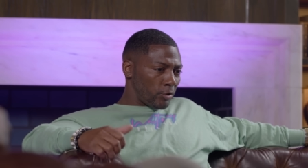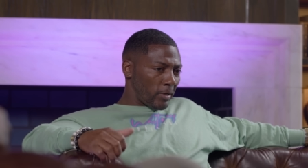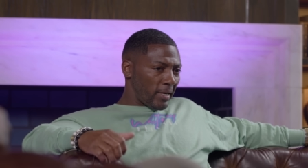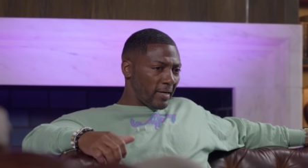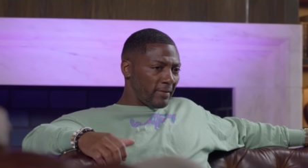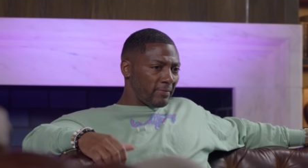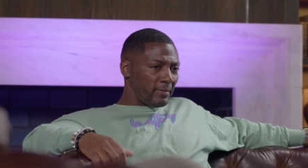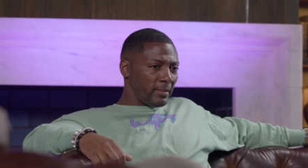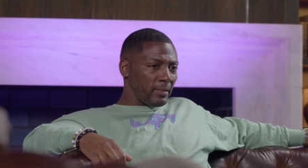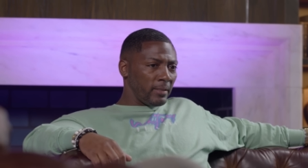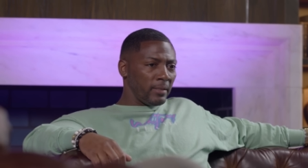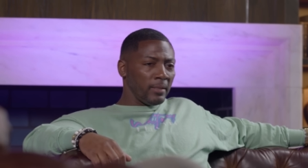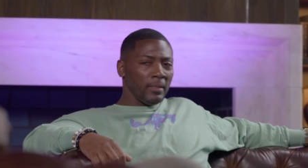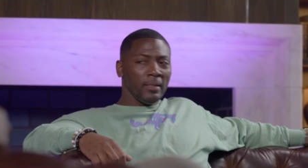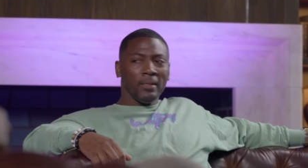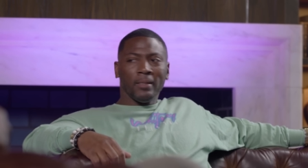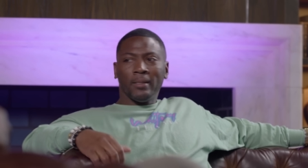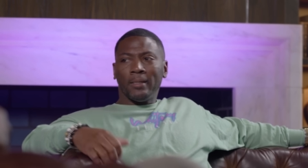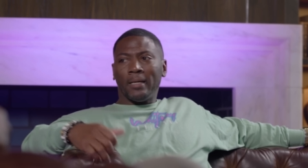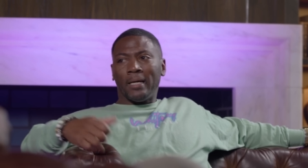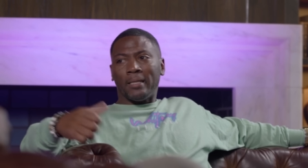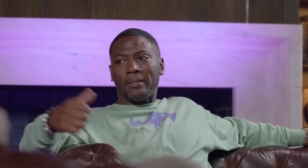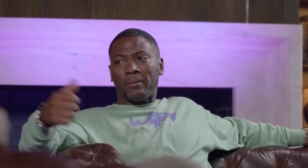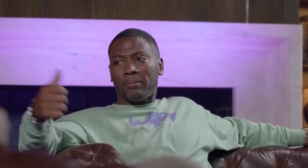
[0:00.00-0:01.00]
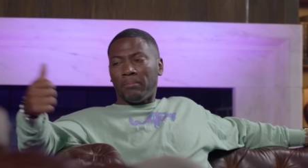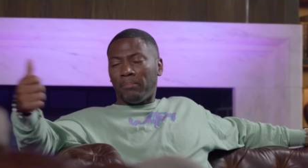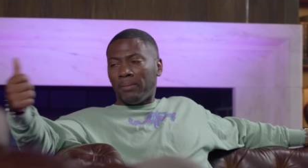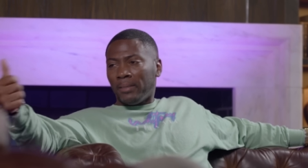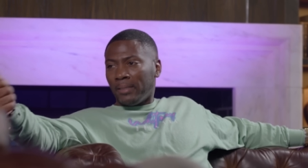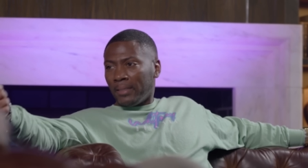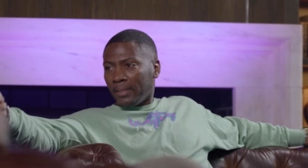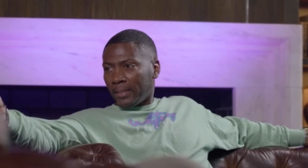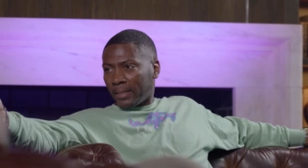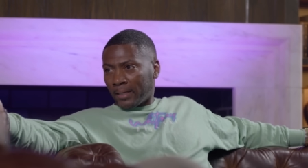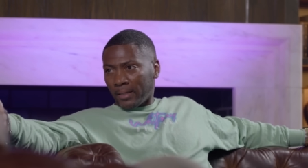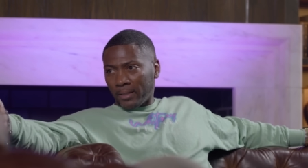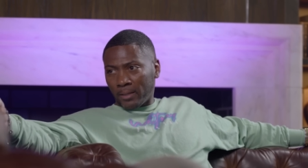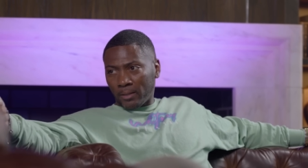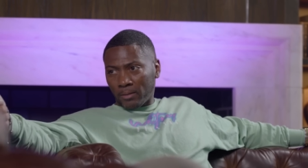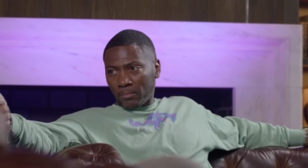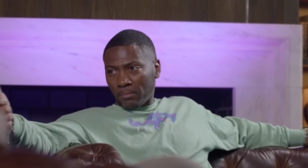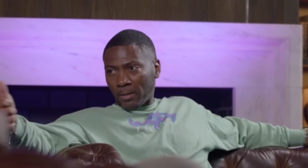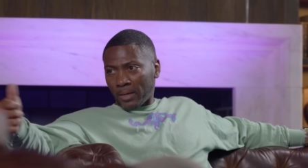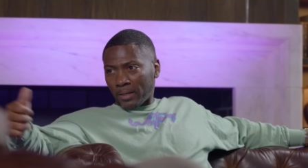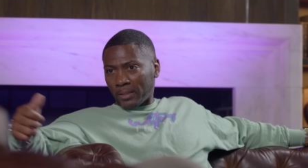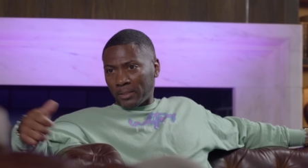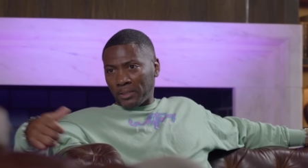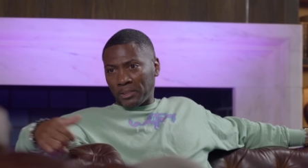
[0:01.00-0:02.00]
drafted, after being
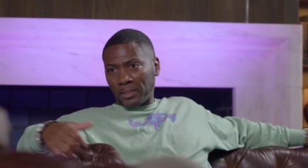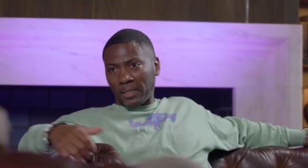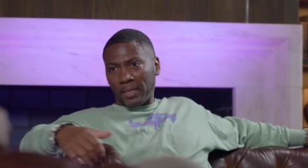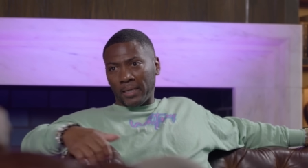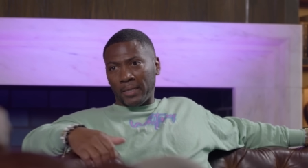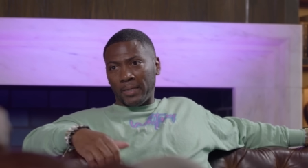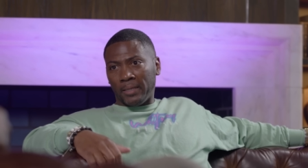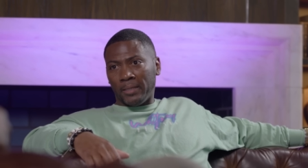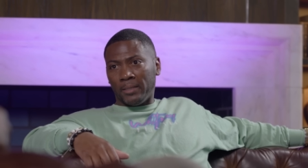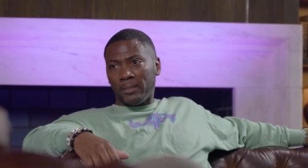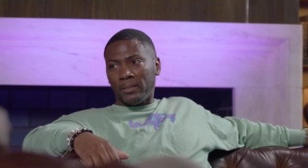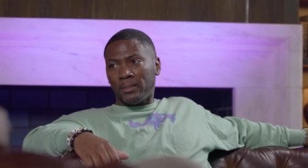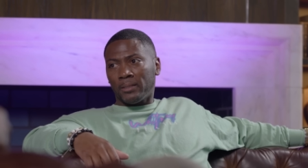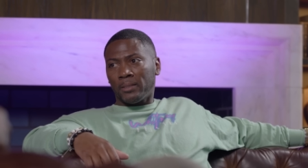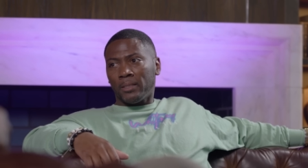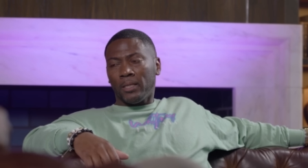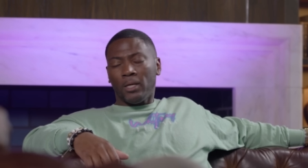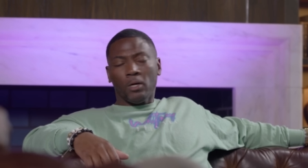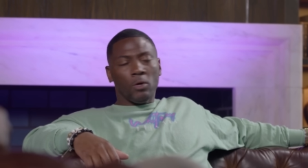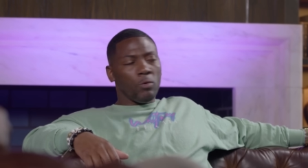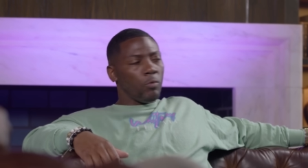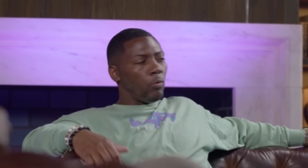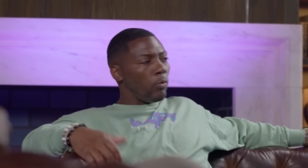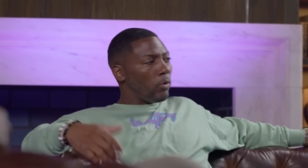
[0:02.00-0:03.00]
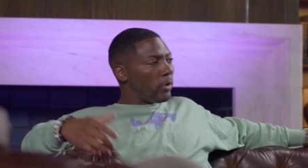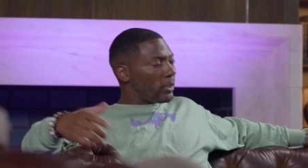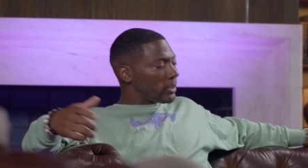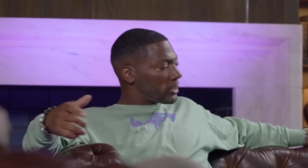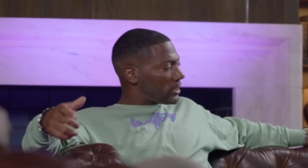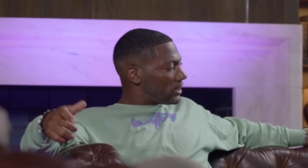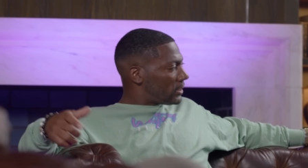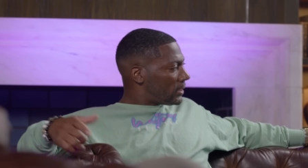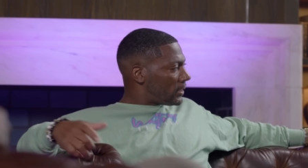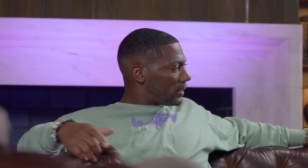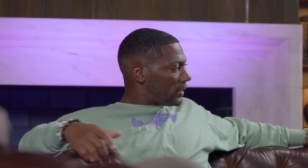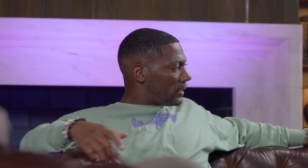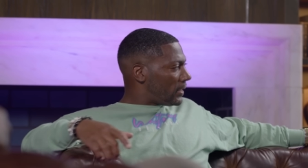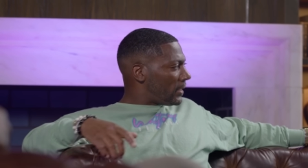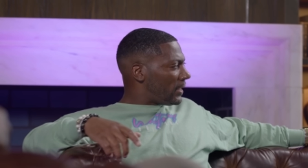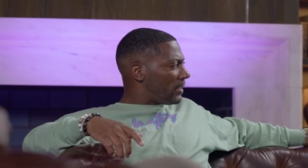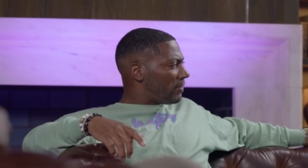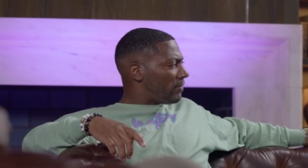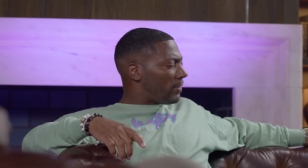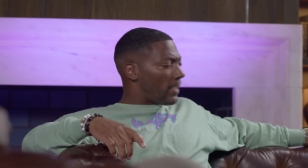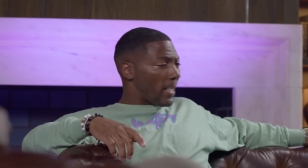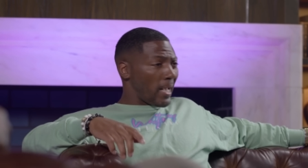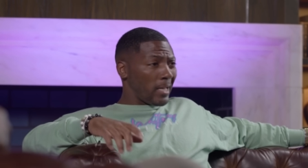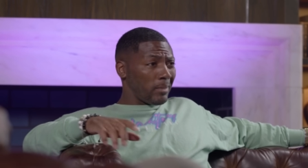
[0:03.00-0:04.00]
cut by the Giants, Washington
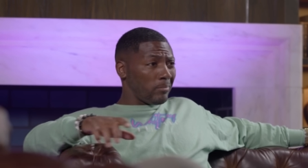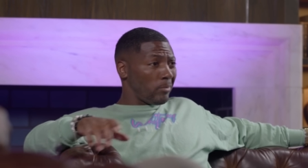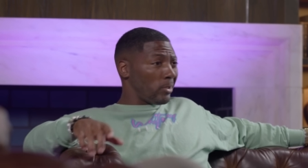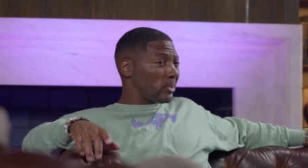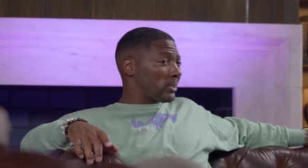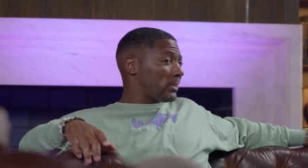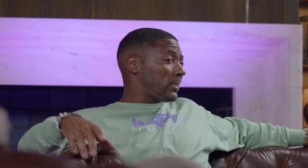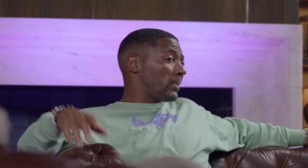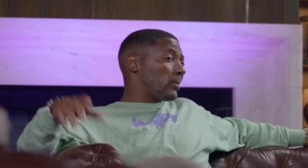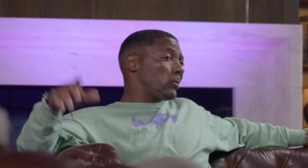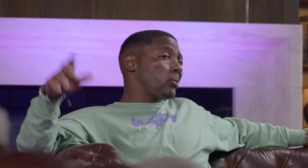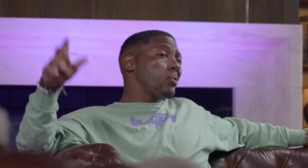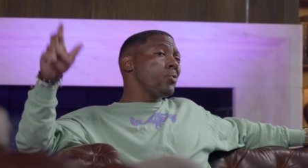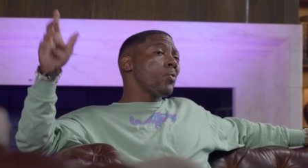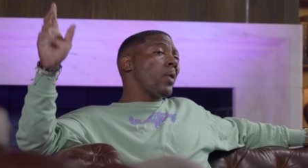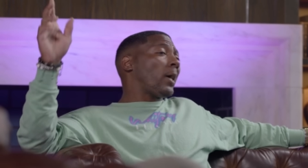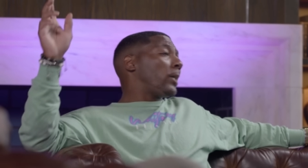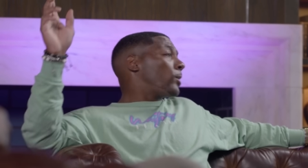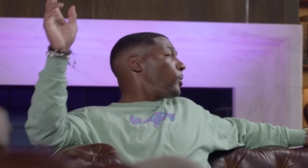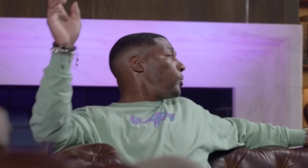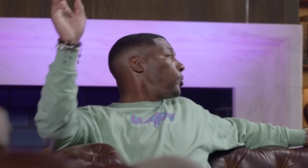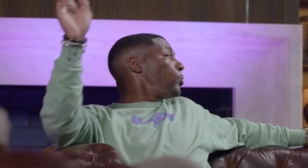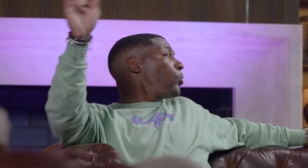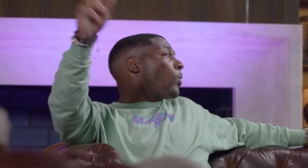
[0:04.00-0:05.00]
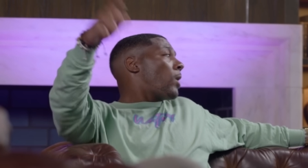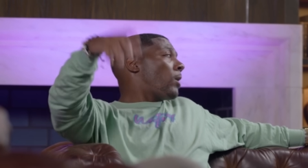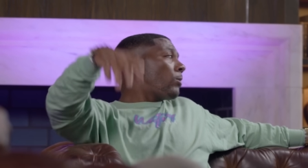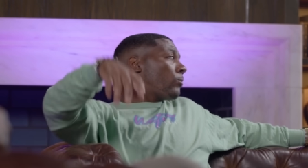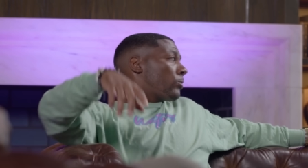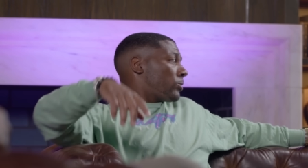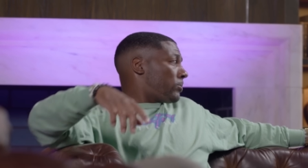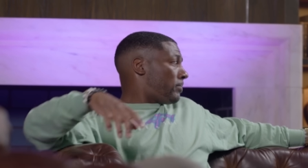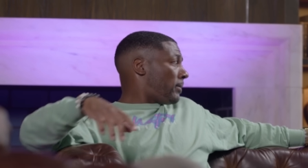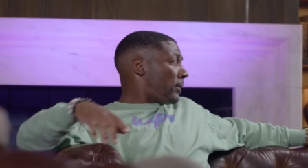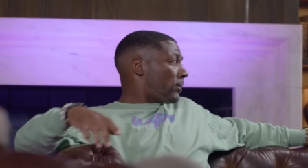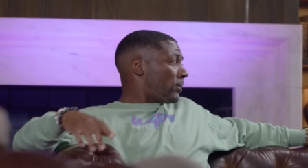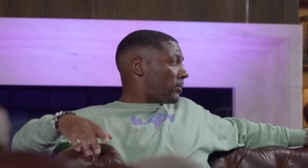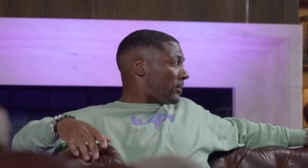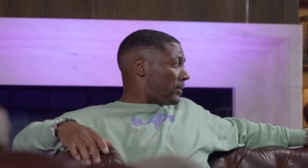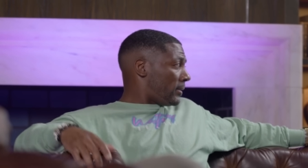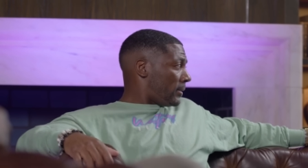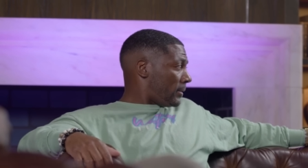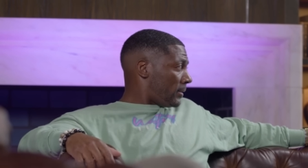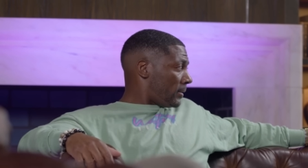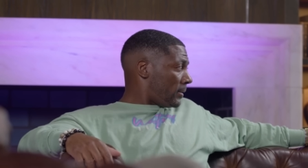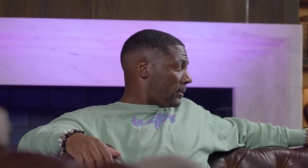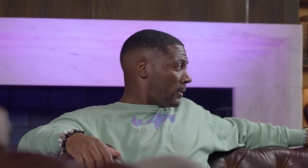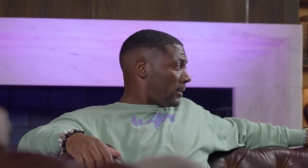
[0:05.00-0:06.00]
giving Adam Archuleta, who I knew I was better
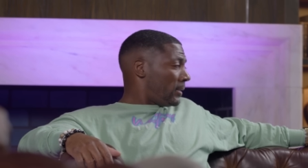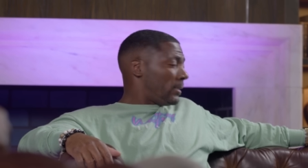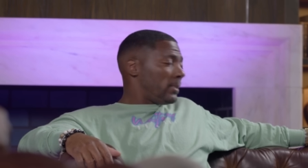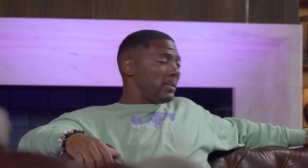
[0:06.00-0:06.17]
than,